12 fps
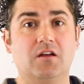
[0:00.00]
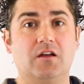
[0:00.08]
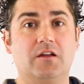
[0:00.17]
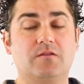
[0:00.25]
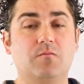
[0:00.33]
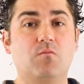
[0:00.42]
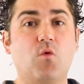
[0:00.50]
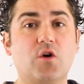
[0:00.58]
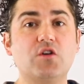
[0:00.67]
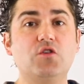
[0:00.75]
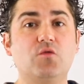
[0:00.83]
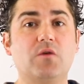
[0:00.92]
It's more
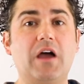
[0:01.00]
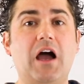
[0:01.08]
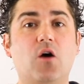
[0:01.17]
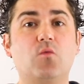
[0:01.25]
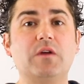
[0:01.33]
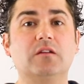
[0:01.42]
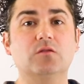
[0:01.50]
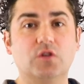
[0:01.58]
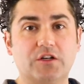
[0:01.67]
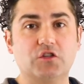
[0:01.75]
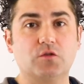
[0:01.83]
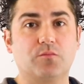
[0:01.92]
to do with how we
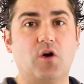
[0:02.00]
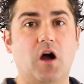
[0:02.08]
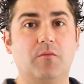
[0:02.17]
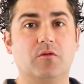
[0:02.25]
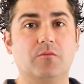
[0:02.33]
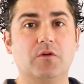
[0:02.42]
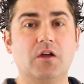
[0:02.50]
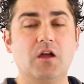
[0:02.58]
look at the problem,